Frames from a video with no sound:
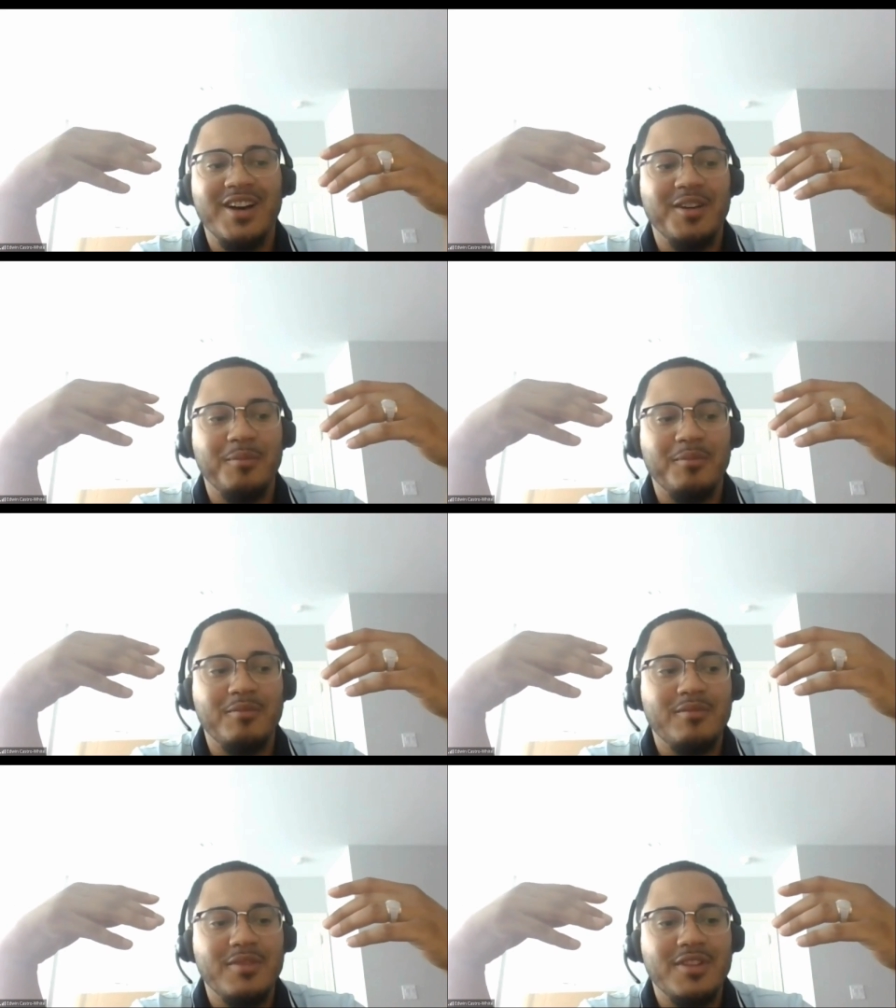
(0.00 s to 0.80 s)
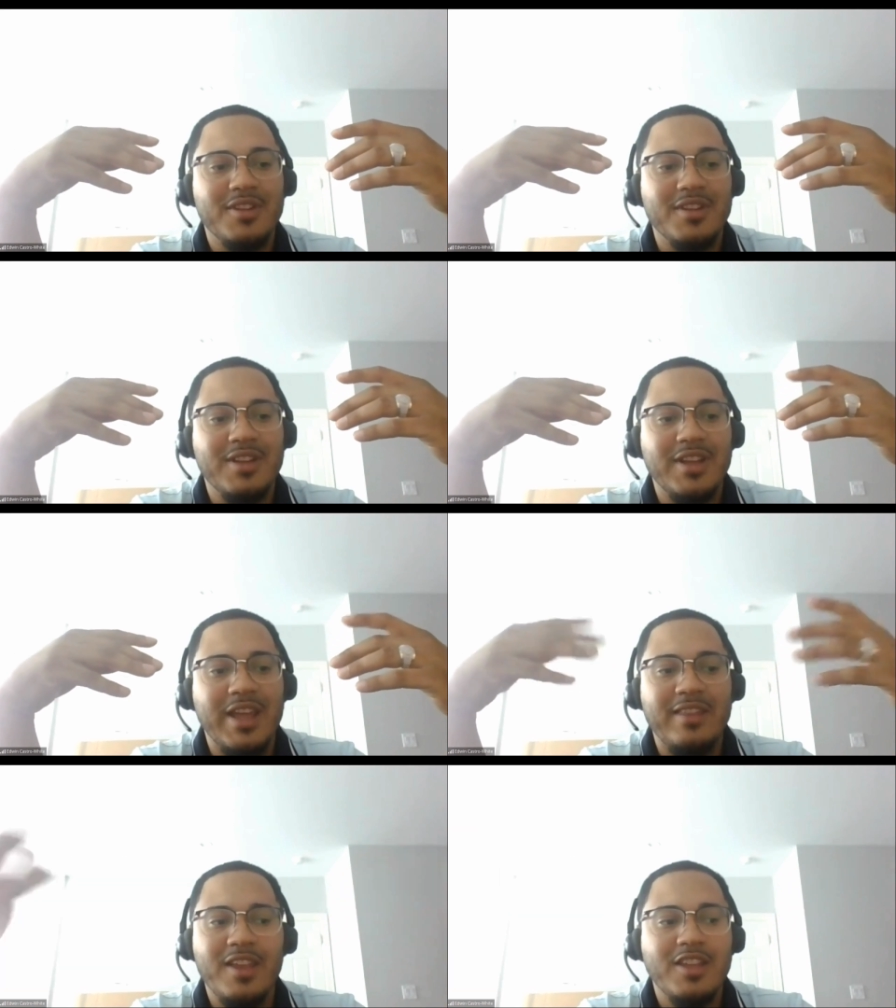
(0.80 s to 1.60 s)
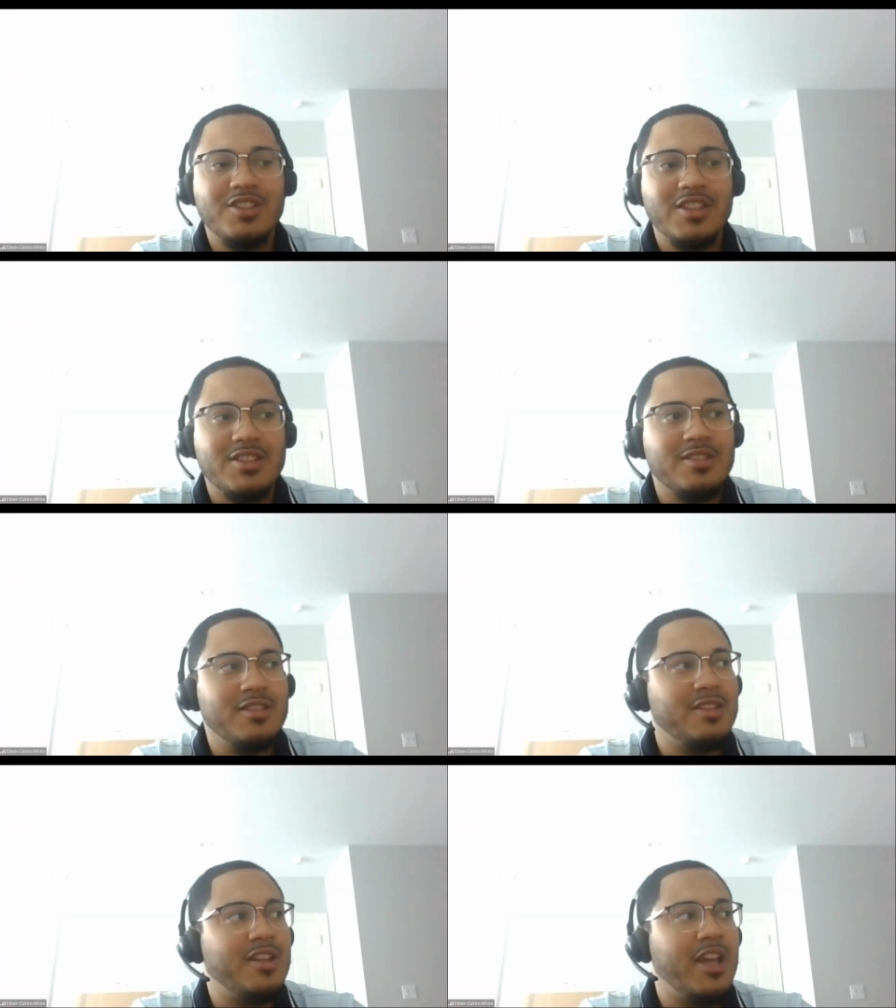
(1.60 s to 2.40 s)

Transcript: available to. Um,